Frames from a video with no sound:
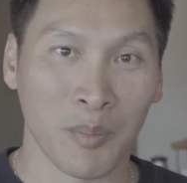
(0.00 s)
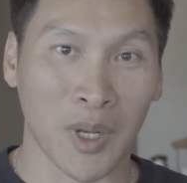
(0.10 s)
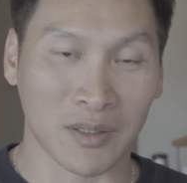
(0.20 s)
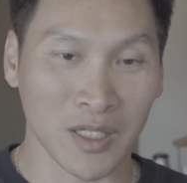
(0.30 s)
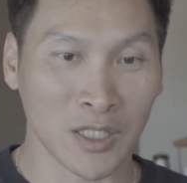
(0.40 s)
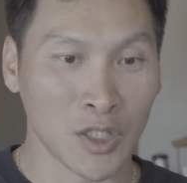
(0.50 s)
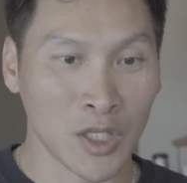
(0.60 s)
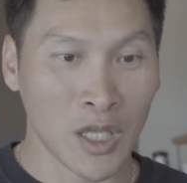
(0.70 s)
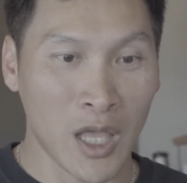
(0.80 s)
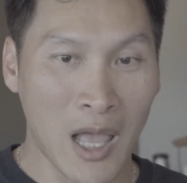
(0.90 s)
But I think
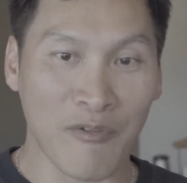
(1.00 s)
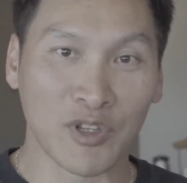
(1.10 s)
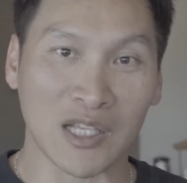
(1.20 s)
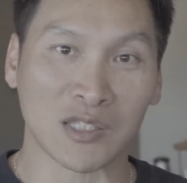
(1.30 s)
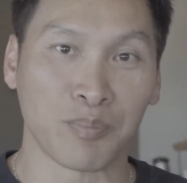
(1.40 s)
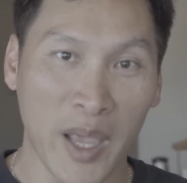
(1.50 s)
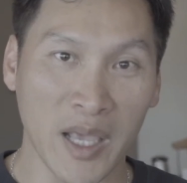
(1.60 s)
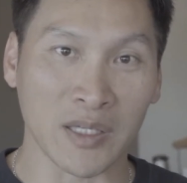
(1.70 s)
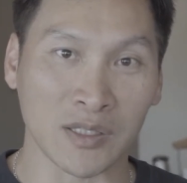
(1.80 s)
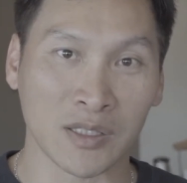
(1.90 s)
having that
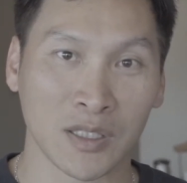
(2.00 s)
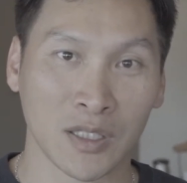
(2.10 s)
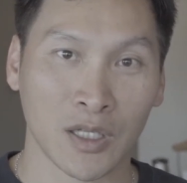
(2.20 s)
space